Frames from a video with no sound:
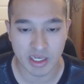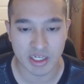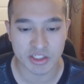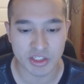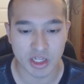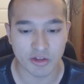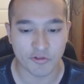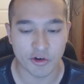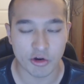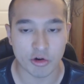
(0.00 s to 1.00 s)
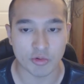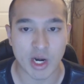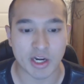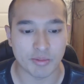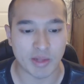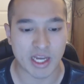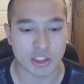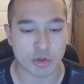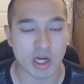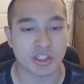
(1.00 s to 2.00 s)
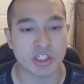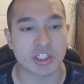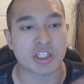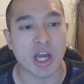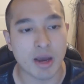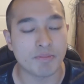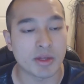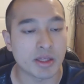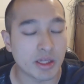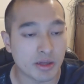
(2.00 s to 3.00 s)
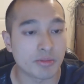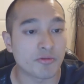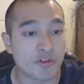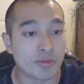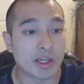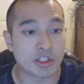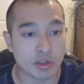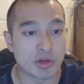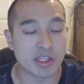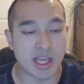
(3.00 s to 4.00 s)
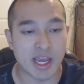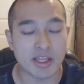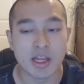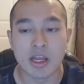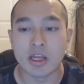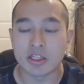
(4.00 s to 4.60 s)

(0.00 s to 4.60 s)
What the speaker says: Astolfo or Rider Black trying to stop him from, like, doing that,